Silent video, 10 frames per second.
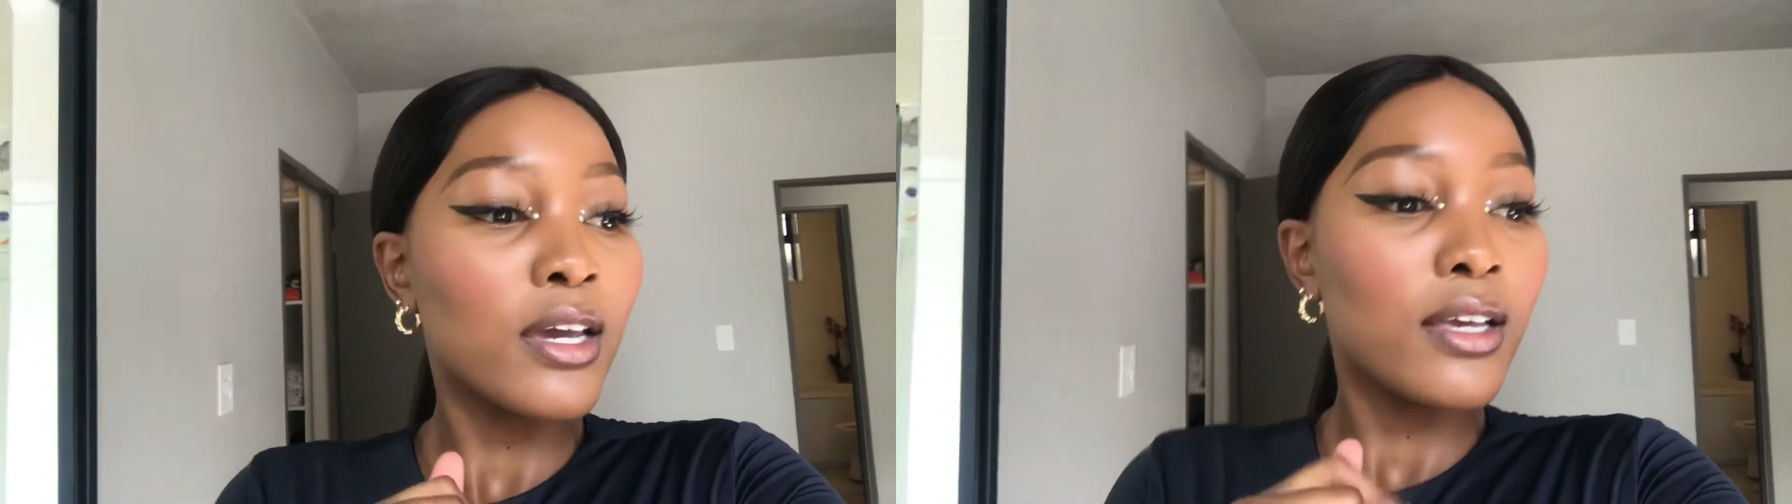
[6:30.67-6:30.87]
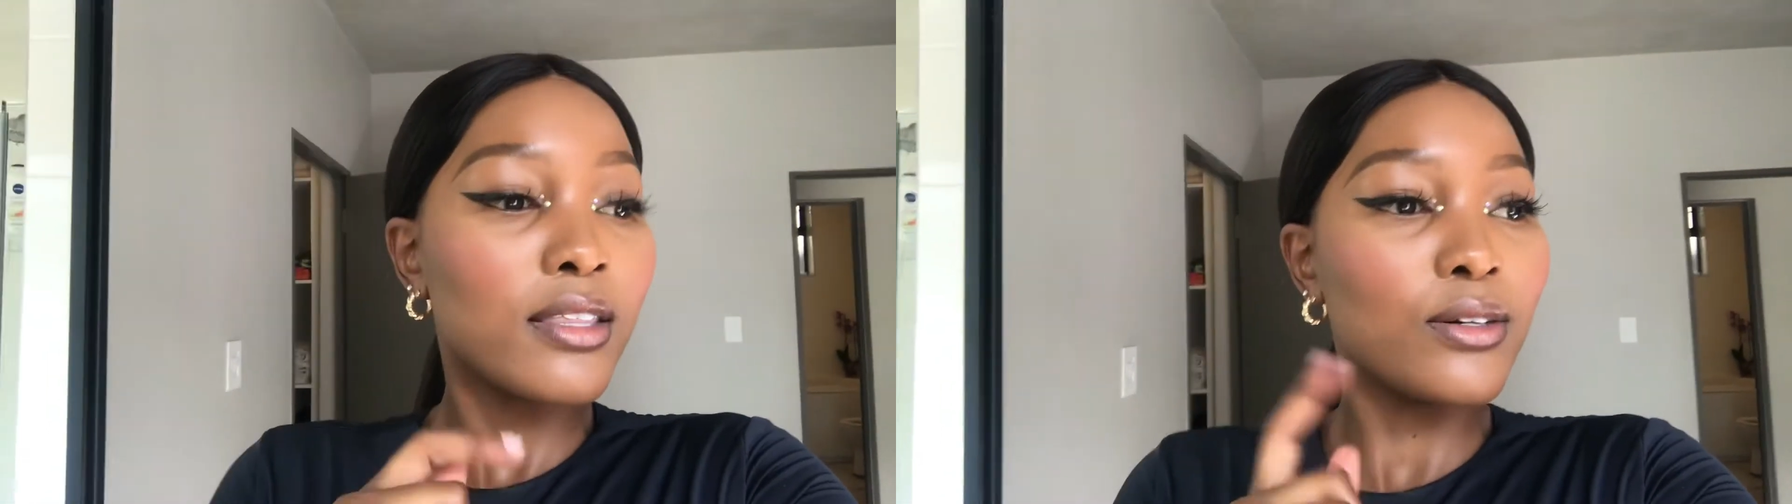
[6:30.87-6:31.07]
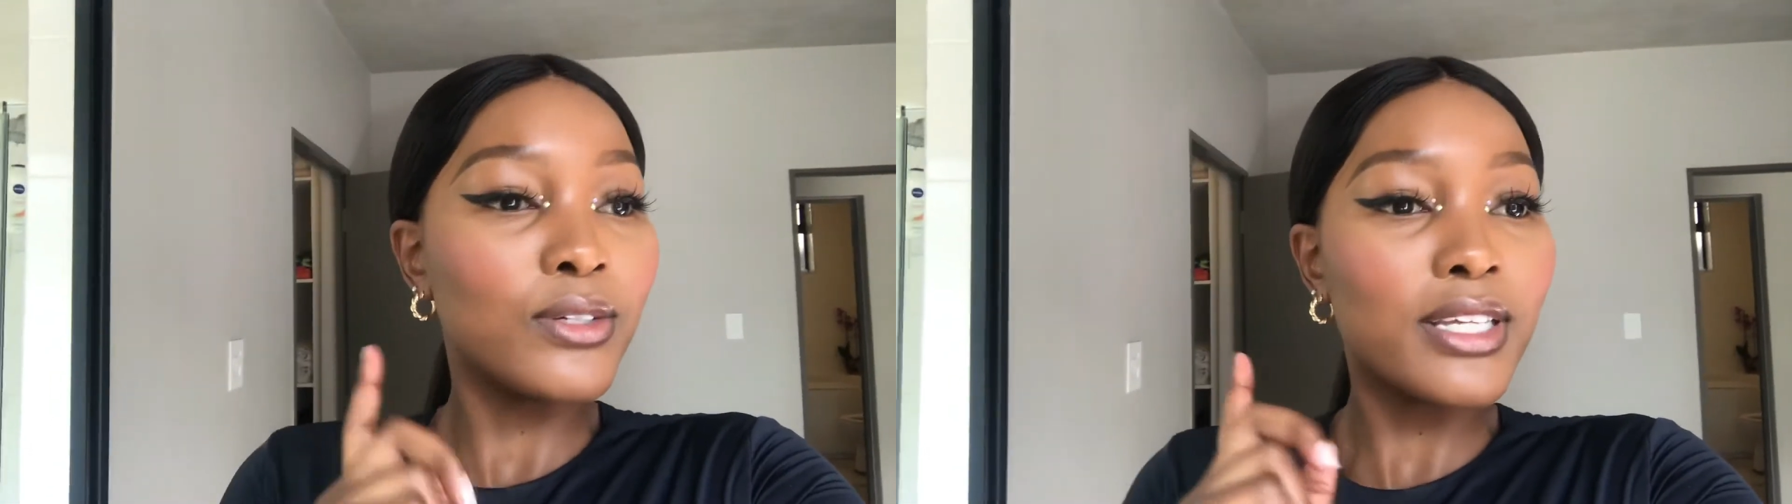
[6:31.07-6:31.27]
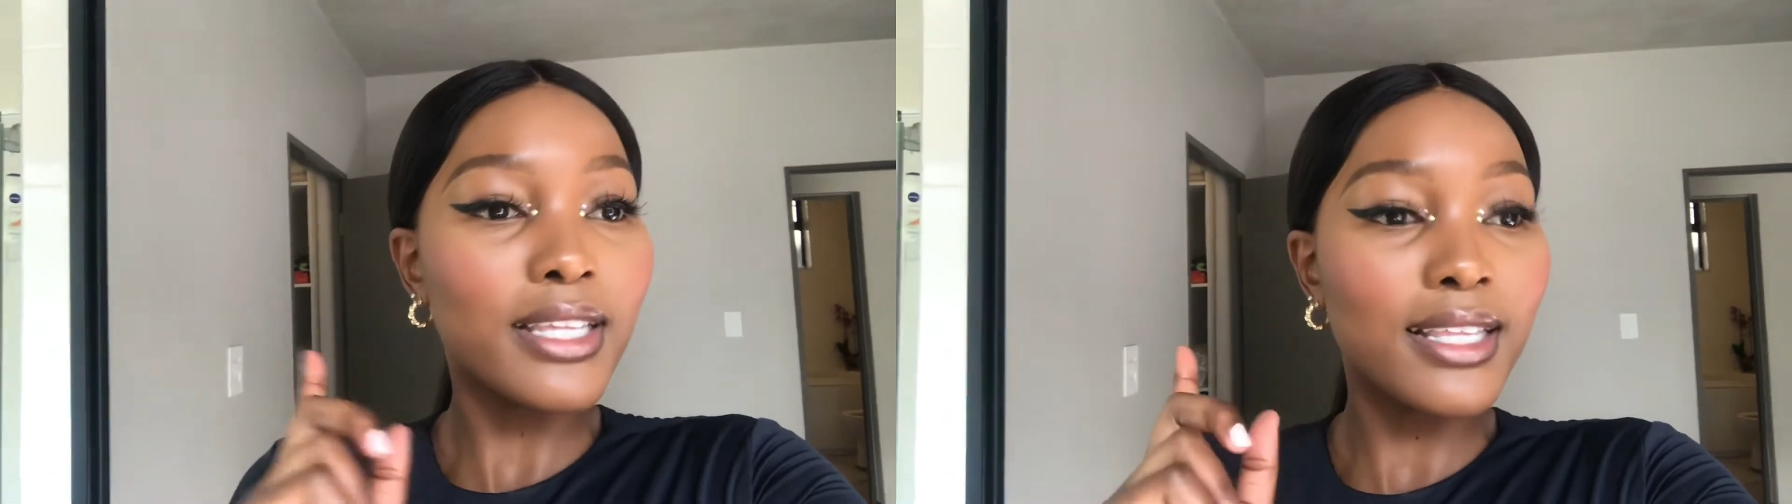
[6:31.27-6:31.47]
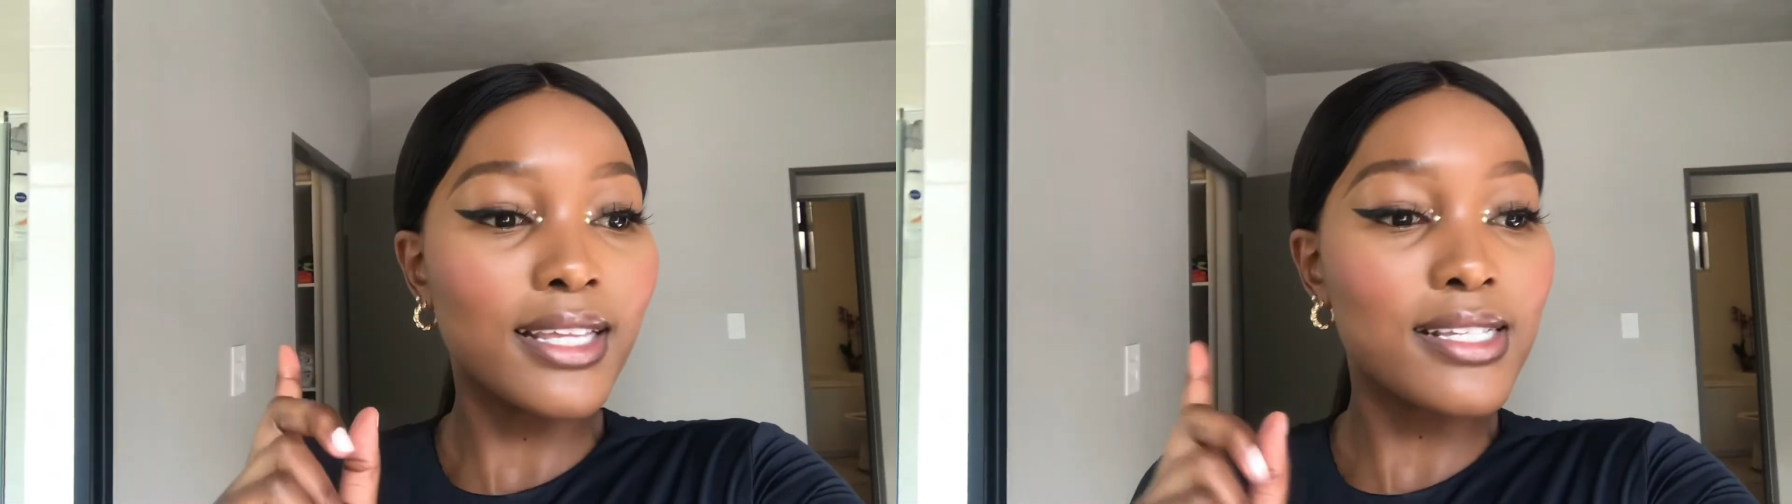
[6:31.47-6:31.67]
The only
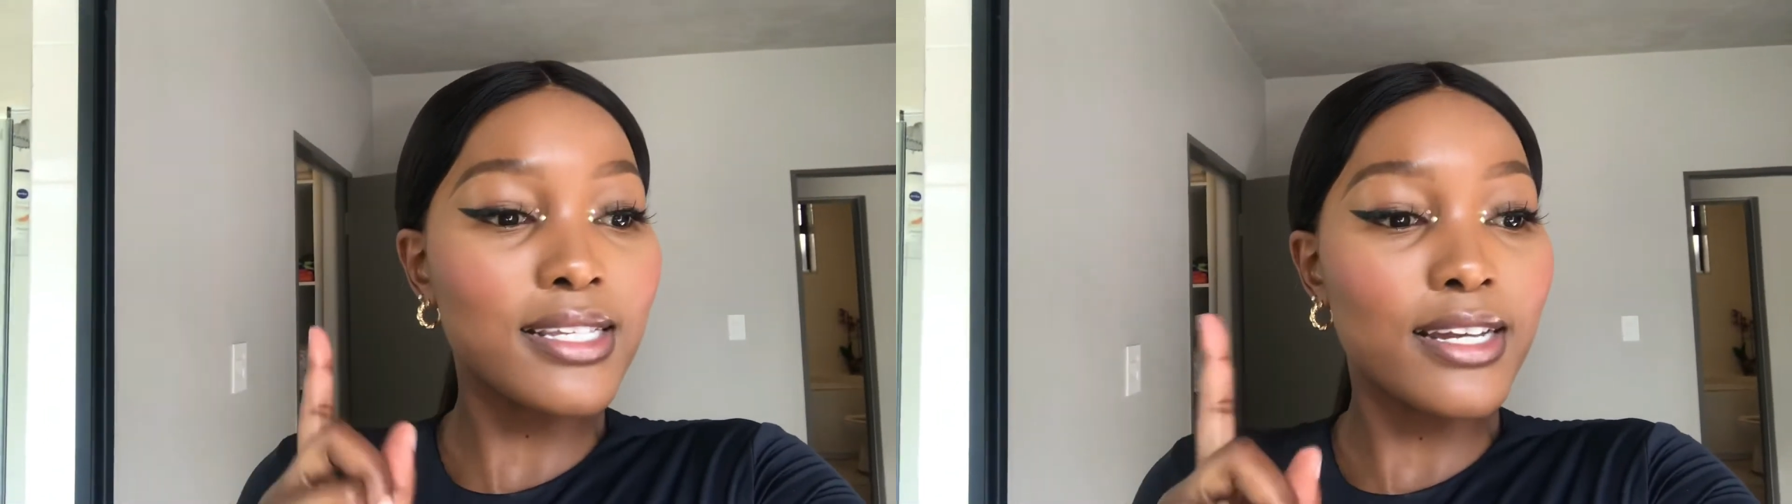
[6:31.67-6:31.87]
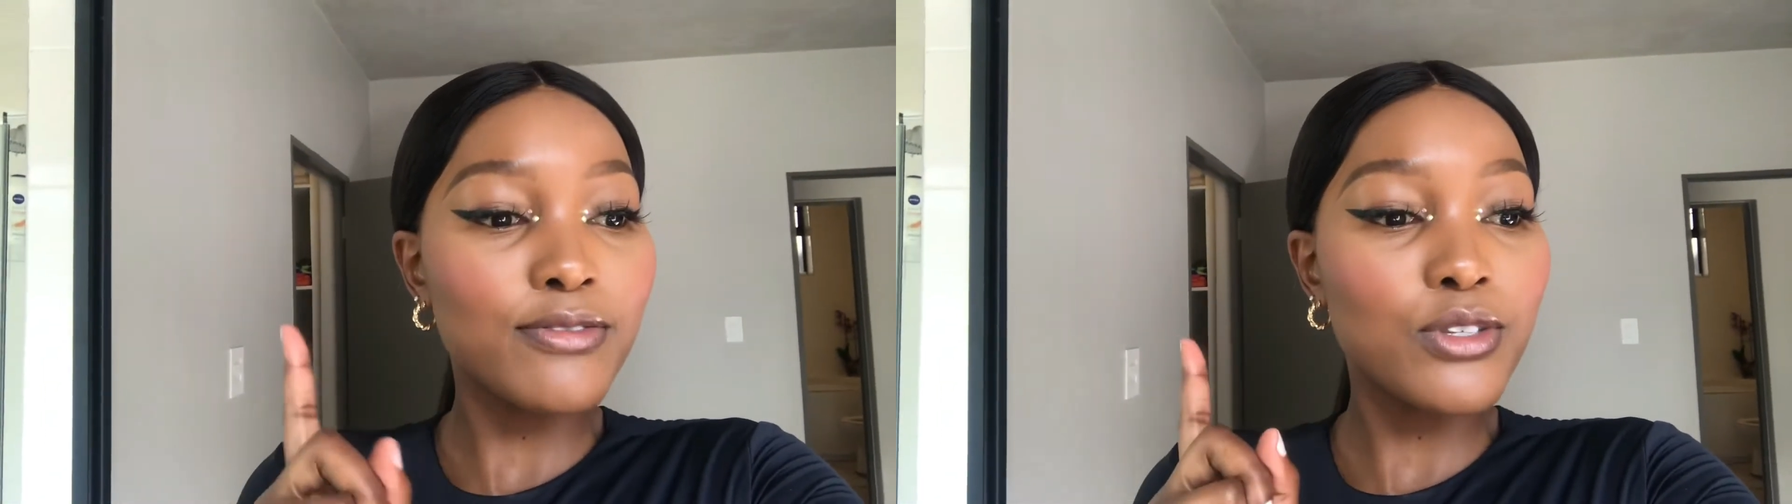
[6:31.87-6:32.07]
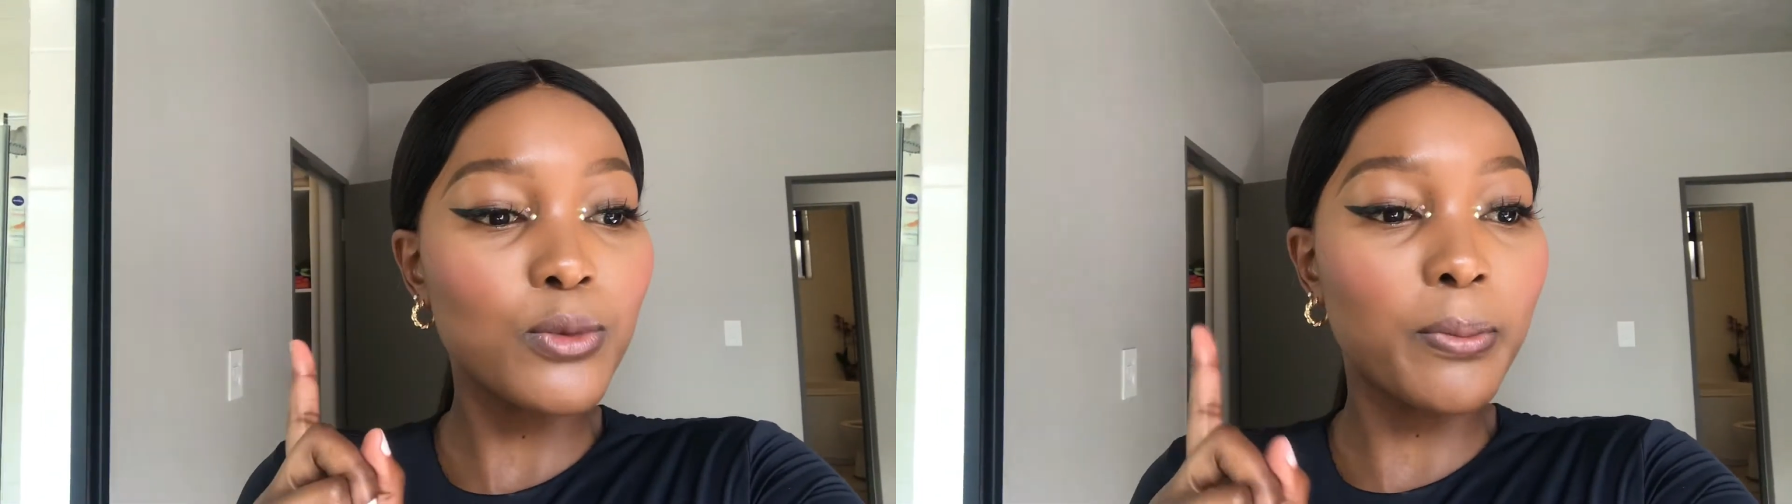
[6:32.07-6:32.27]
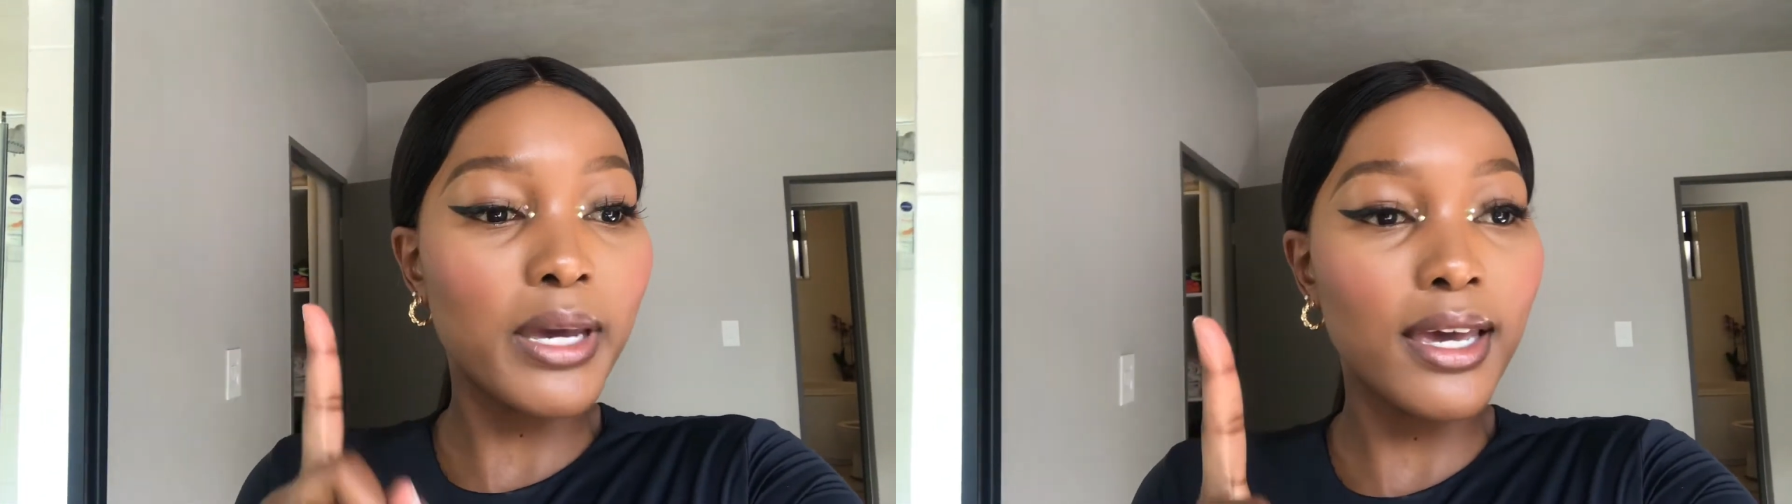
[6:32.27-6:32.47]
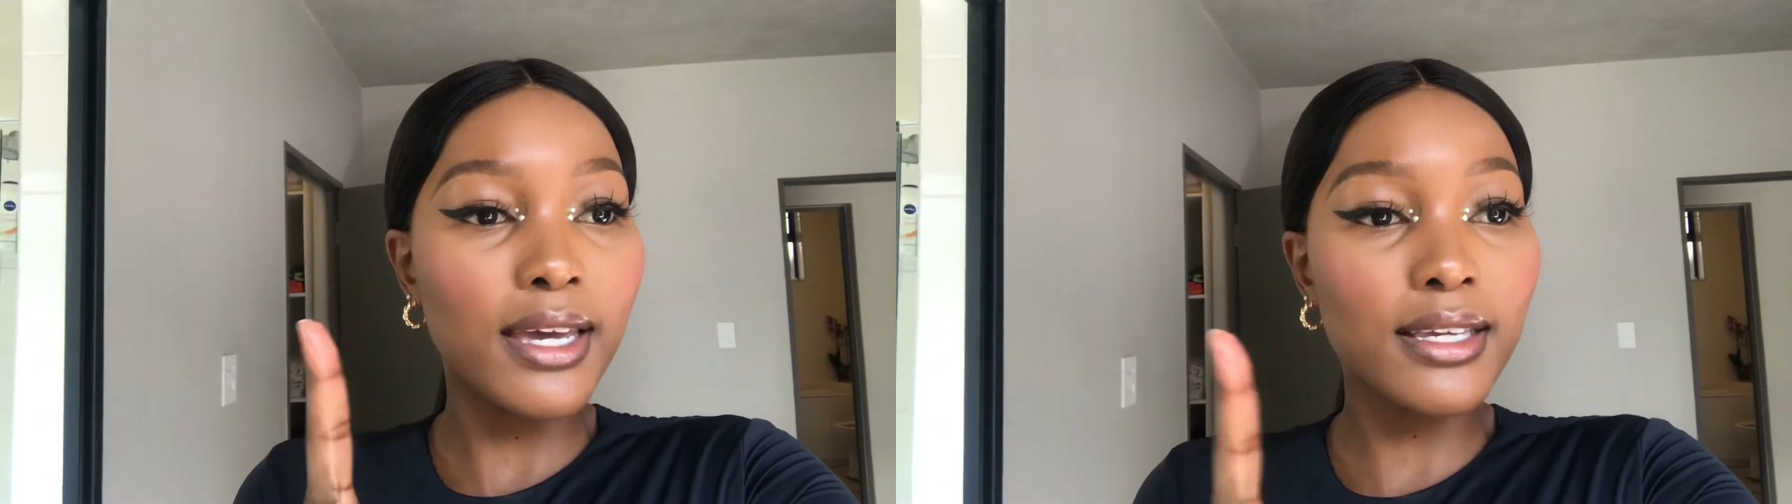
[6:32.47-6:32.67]
thing that's left to
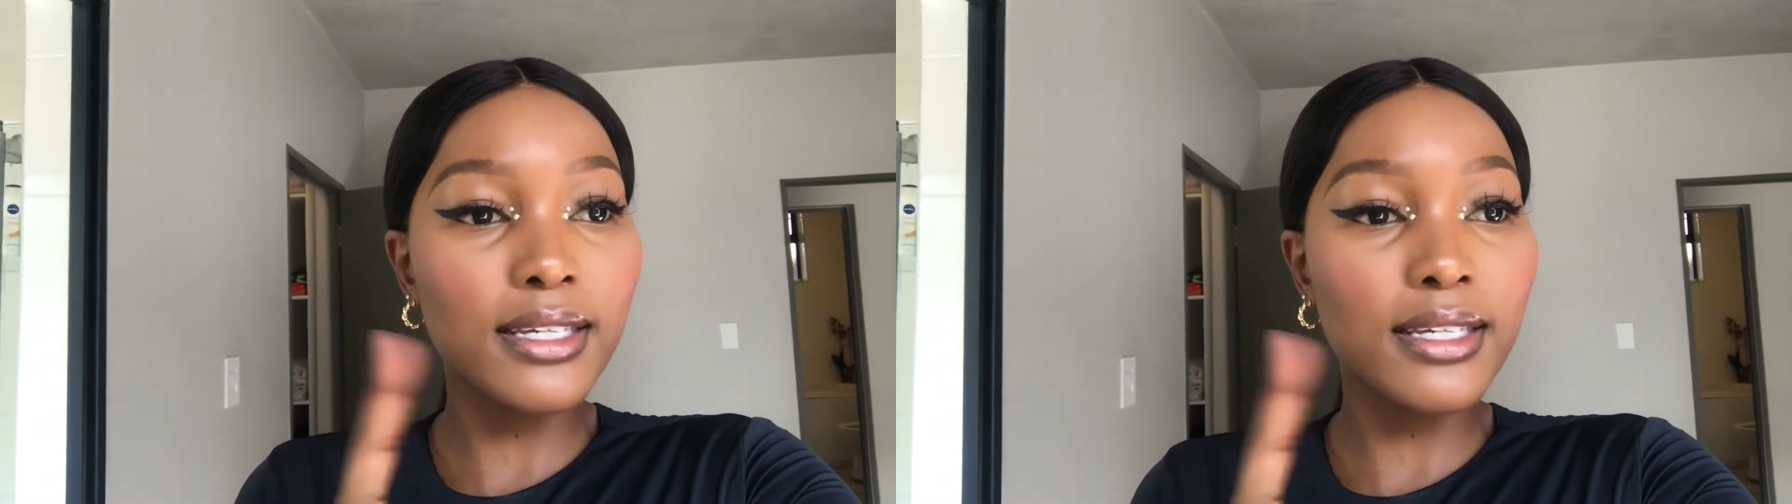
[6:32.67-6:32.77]
pack